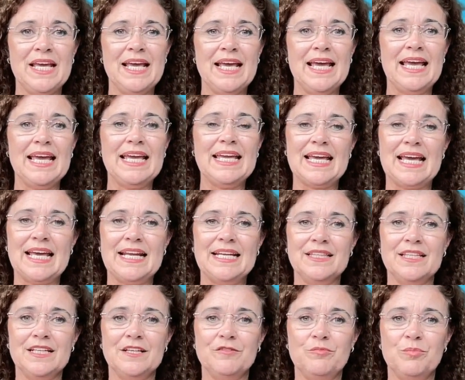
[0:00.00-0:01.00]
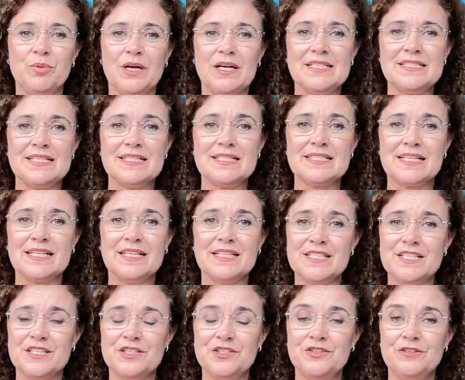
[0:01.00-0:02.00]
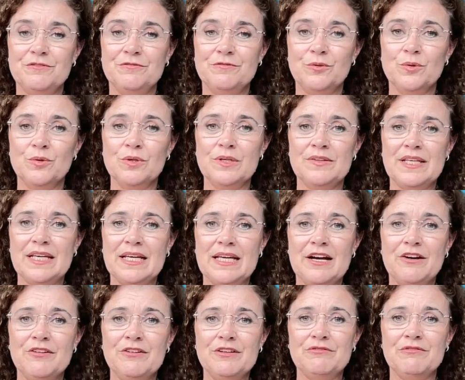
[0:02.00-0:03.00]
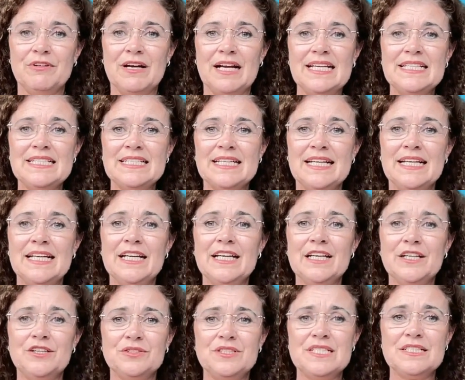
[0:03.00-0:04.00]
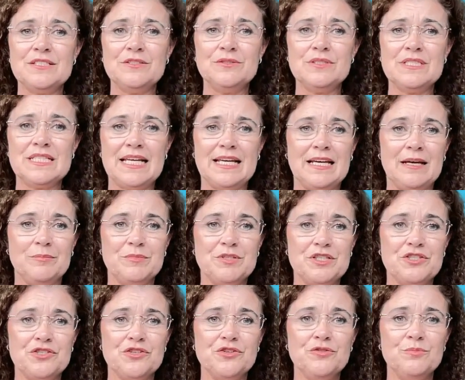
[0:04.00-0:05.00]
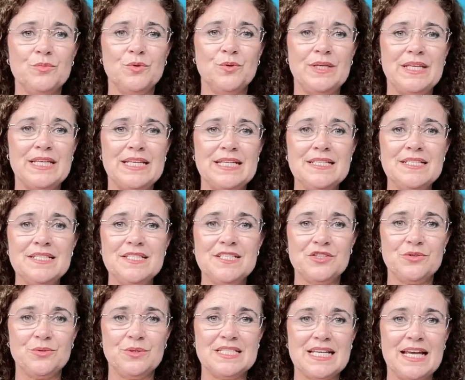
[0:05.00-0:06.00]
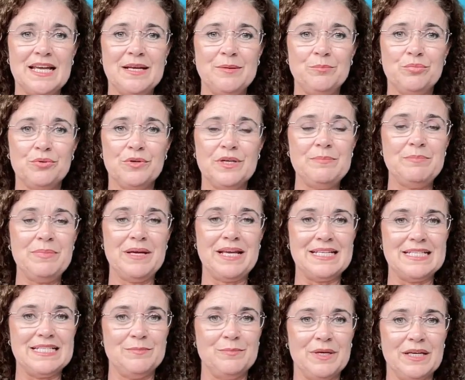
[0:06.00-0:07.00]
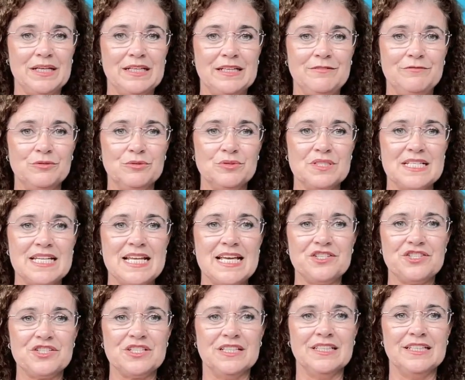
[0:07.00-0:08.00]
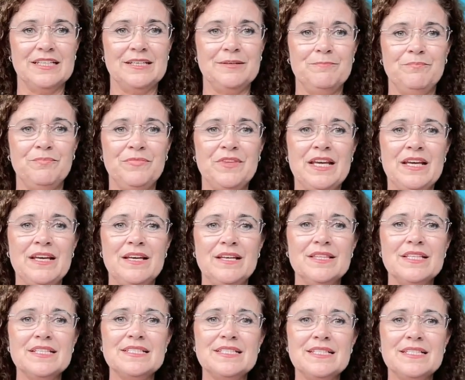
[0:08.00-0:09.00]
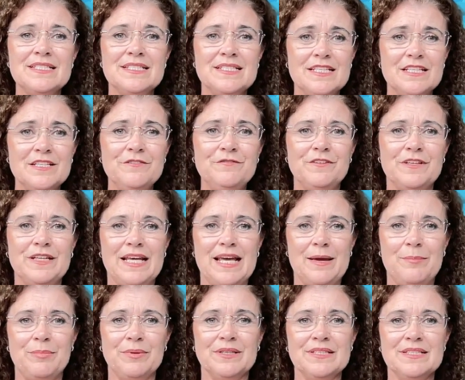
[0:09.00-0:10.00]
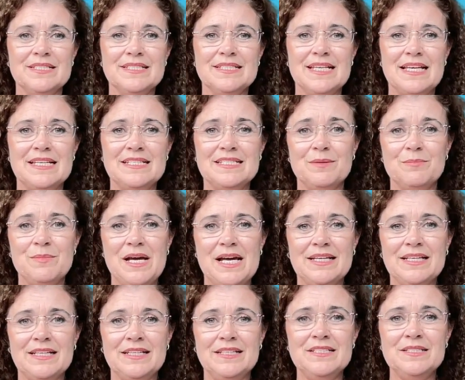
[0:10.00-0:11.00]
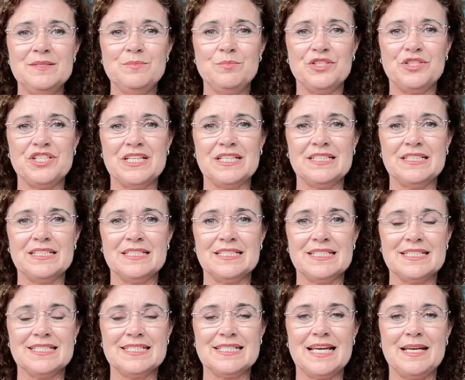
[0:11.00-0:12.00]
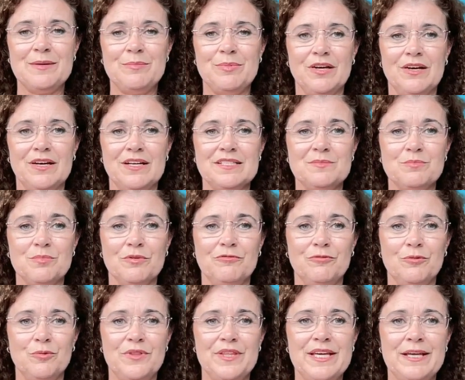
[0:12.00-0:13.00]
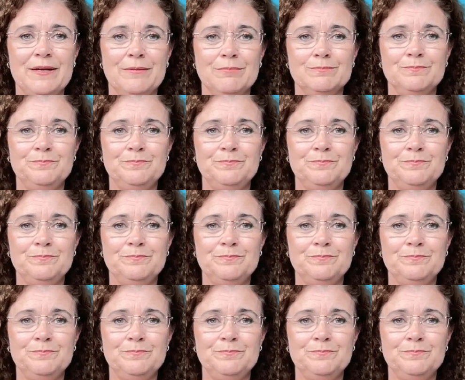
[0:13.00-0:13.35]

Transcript: He added that if prices continue to fall at their current rate, it could still take up to 2 more years to attain pre-pandemic levels nationally. This is if it happens, as the market is projected to stabilise before then.